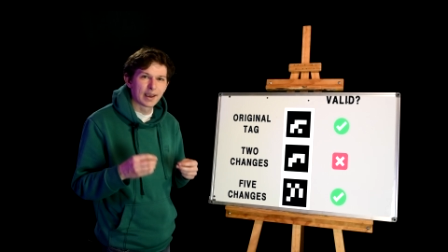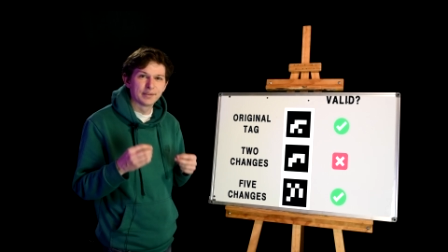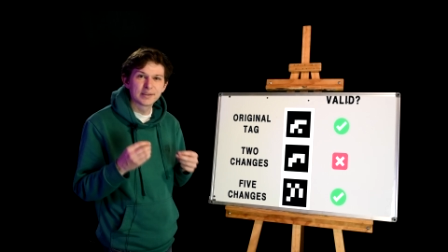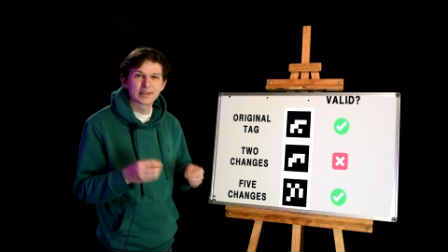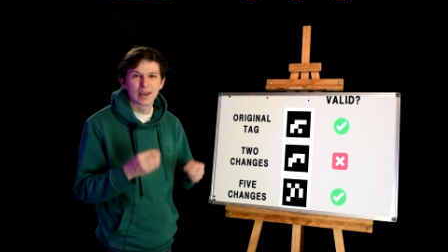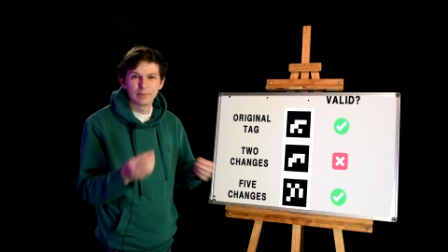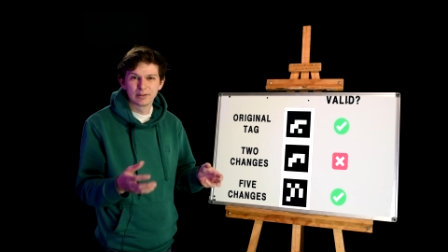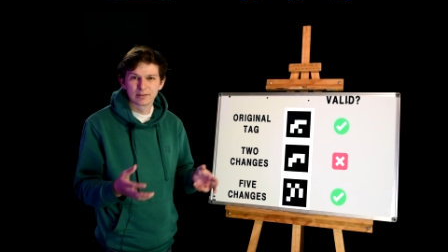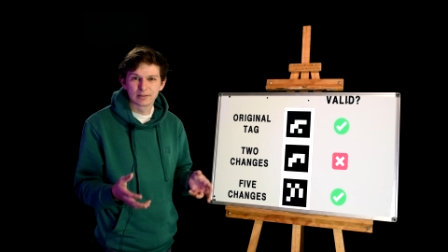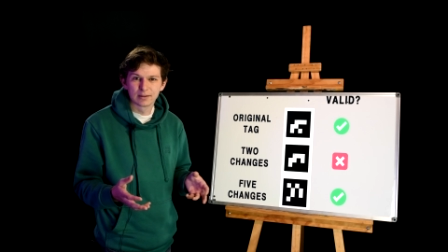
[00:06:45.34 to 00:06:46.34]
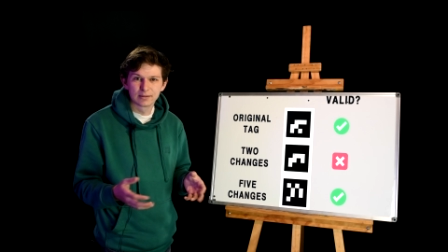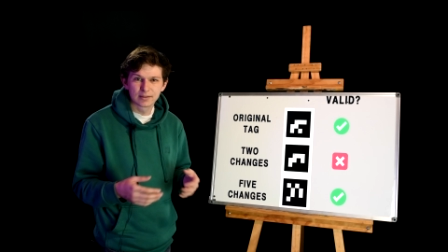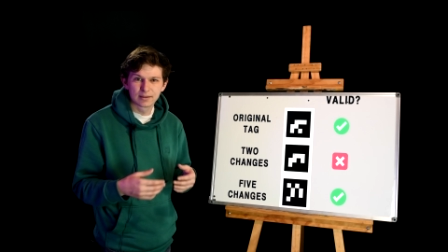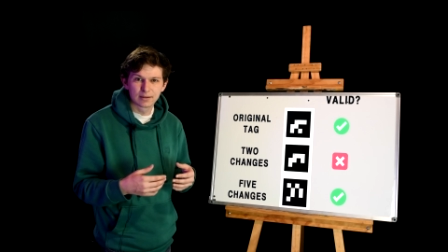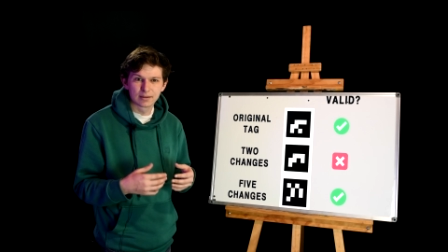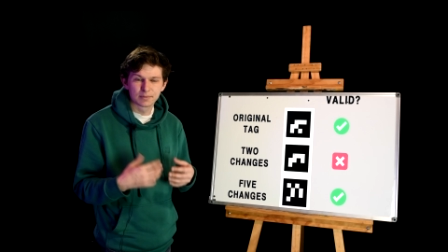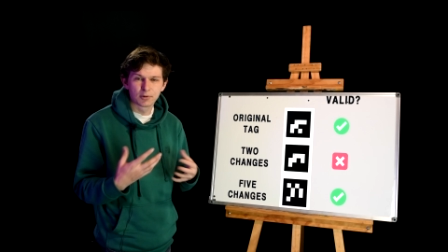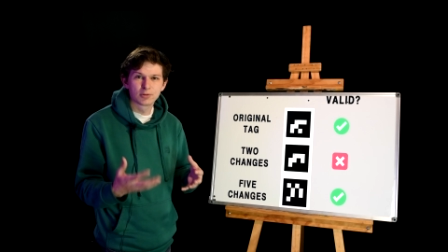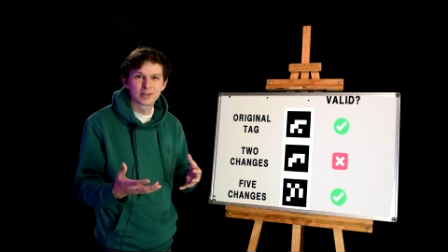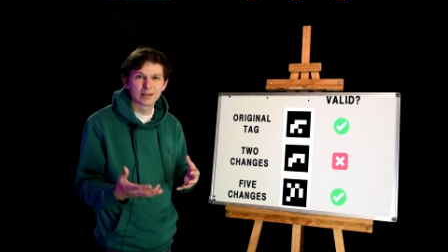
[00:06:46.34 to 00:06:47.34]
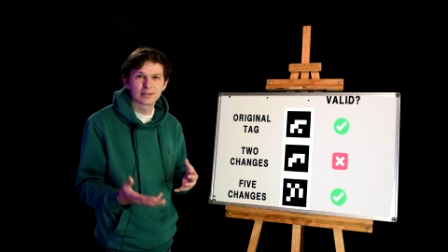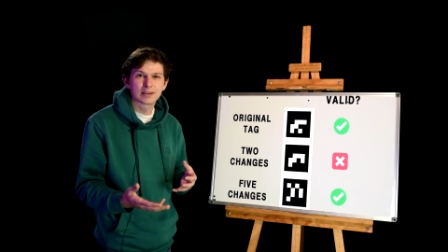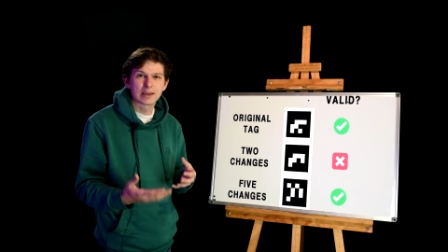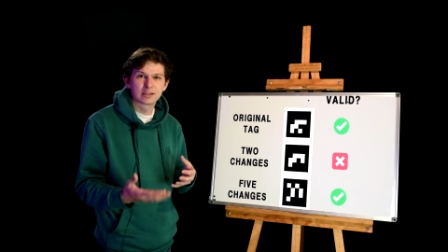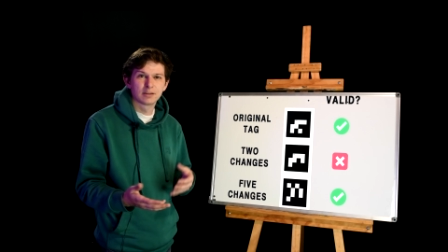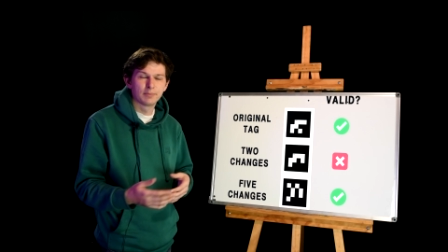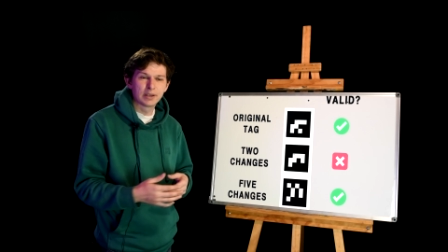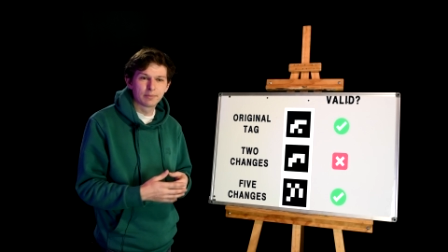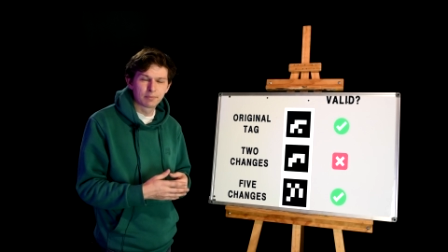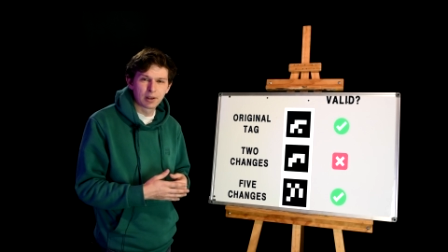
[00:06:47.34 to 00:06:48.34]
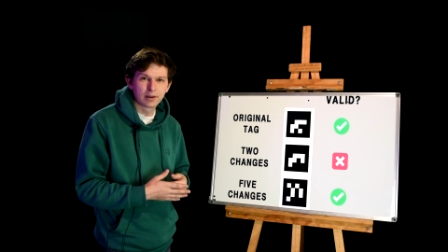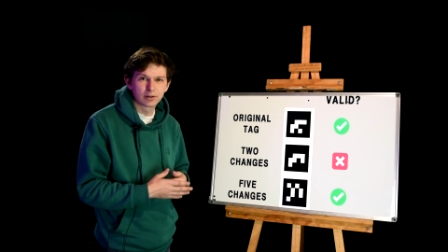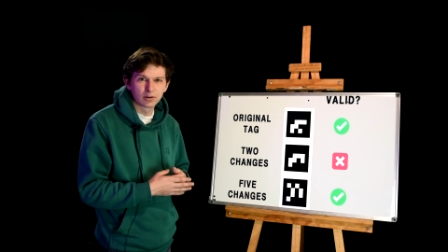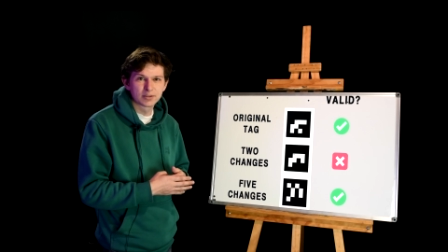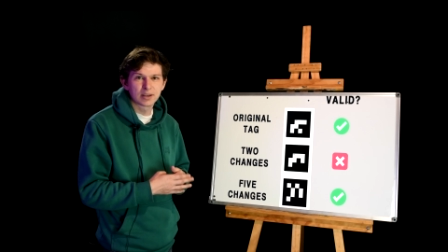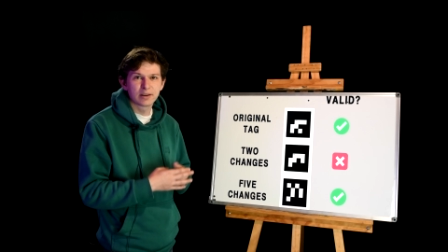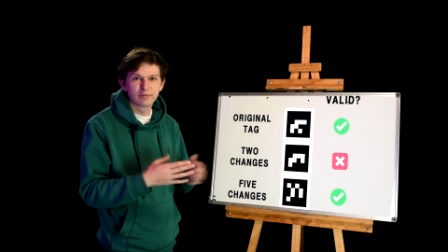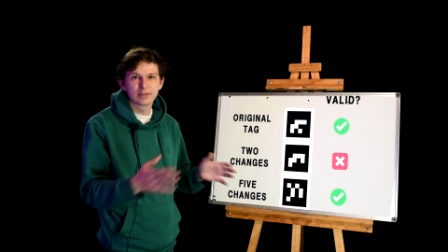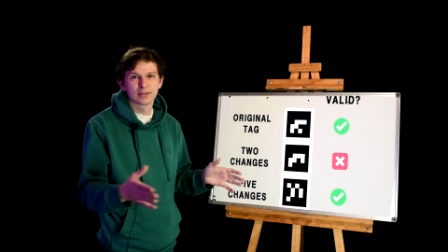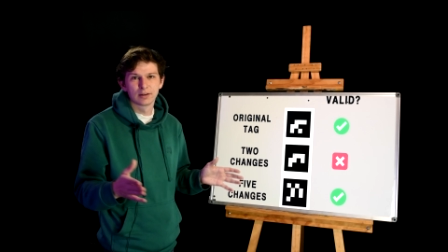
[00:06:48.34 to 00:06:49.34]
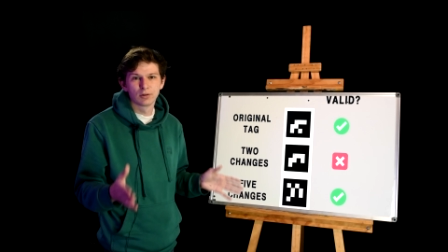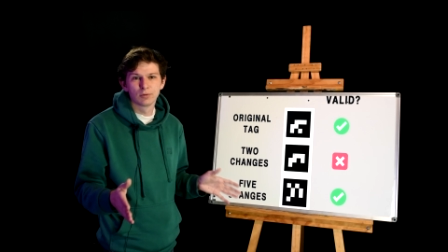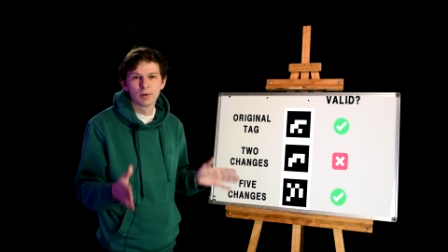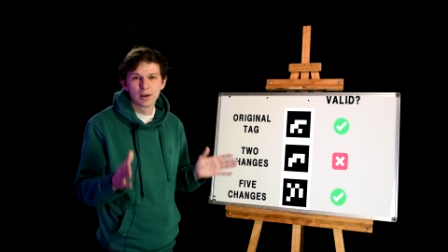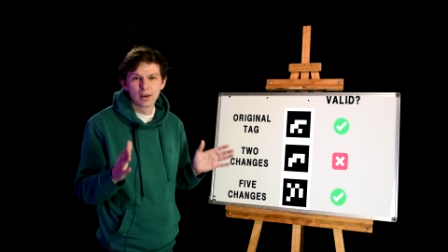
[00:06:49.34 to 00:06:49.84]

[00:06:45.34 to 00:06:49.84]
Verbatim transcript: In this Hamming distance, this process has to be applied across every single